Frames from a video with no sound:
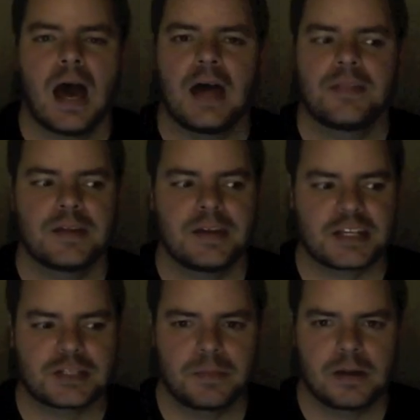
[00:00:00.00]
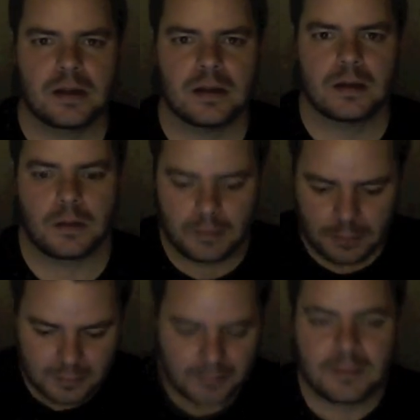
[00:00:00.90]
And the next minute,
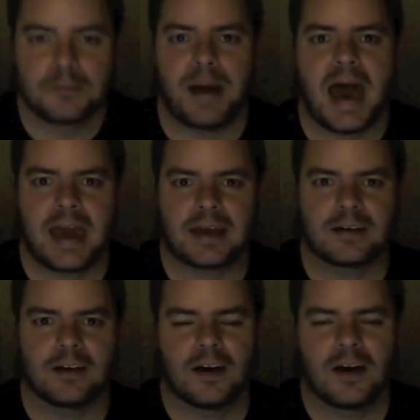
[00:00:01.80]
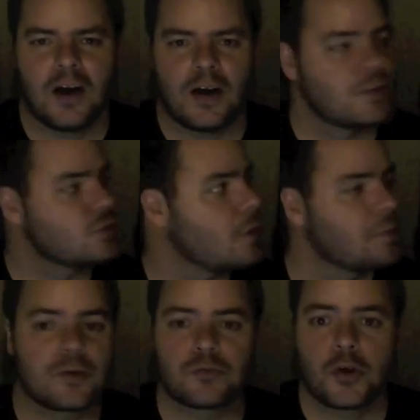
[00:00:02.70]
bang, on the top
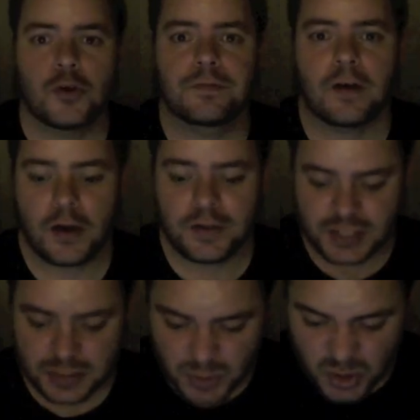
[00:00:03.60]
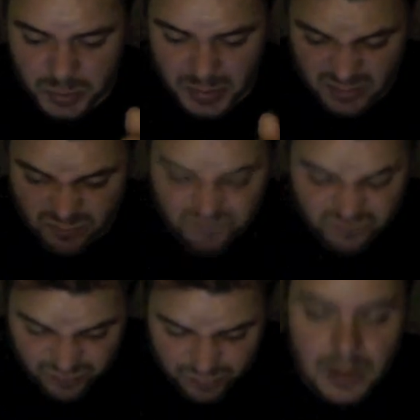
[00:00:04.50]
of the roof, I heard this huge big,
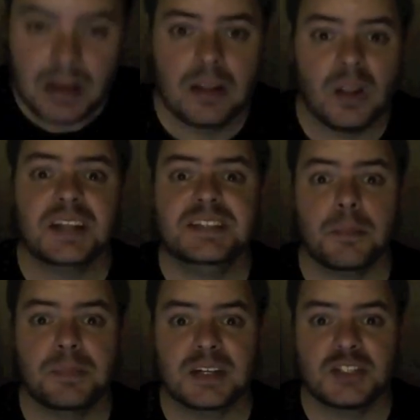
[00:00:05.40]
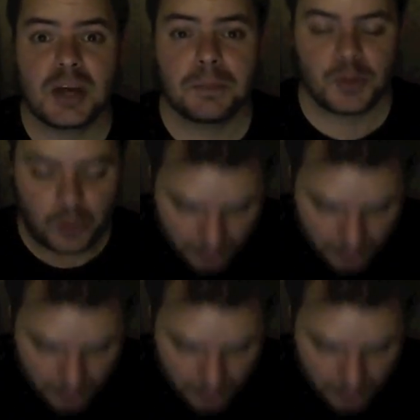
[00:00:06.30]
like something had jumped on it.